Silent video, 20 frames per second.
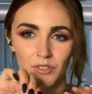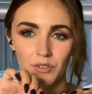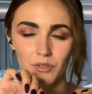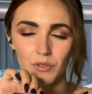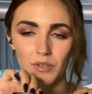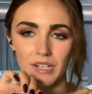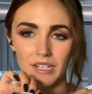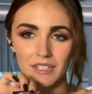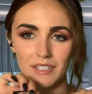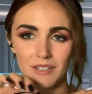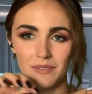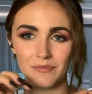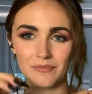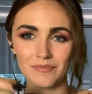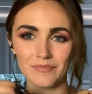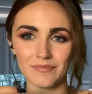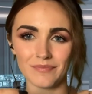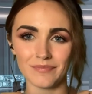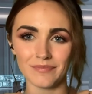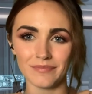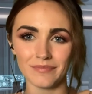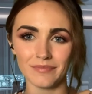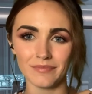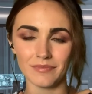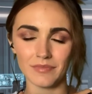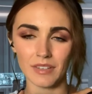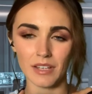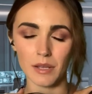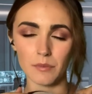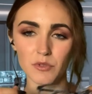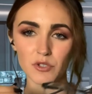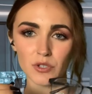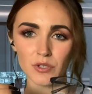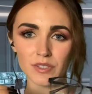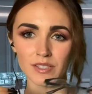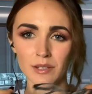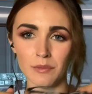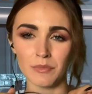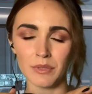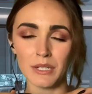Great. I'm sure
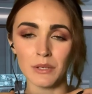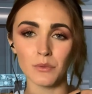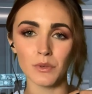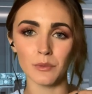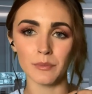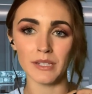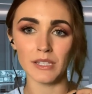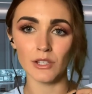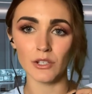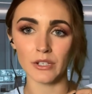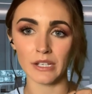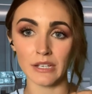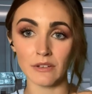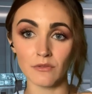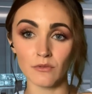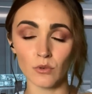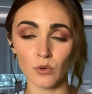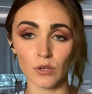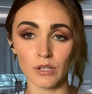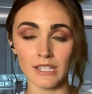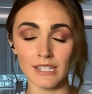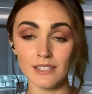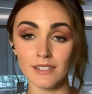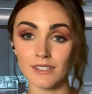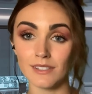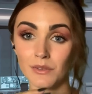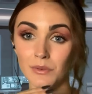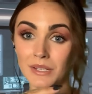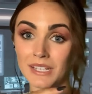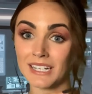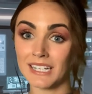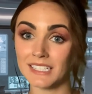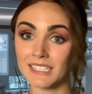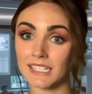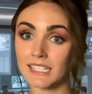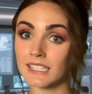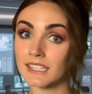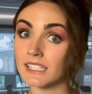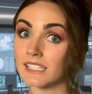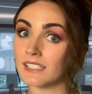somebody will be looking for these. So can I
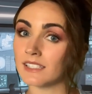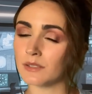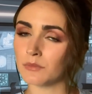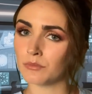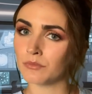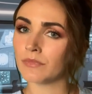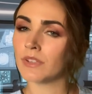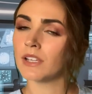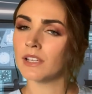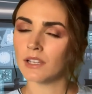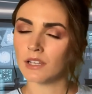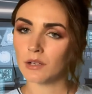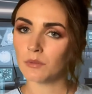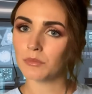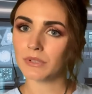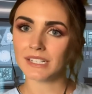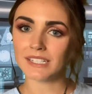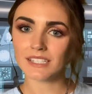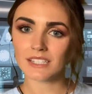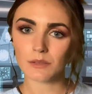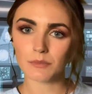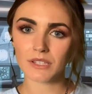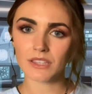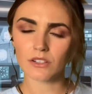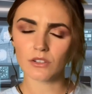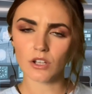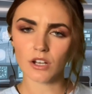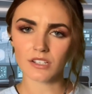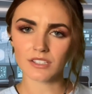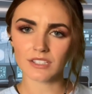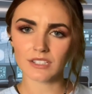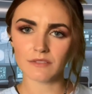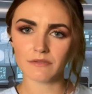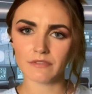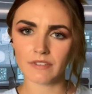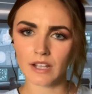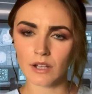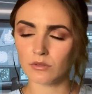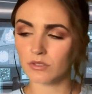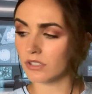take these and place them in the lost and
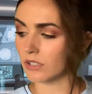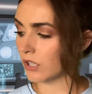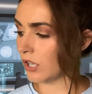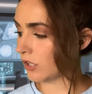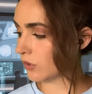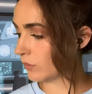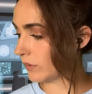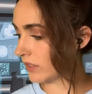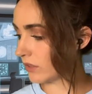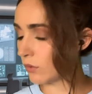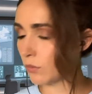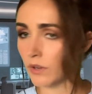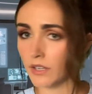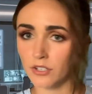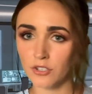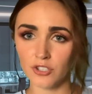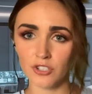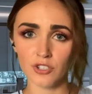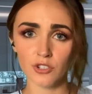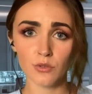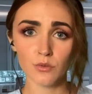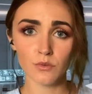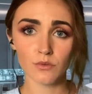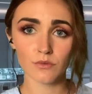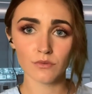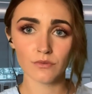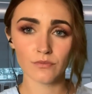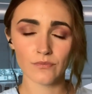found along with the one shoe?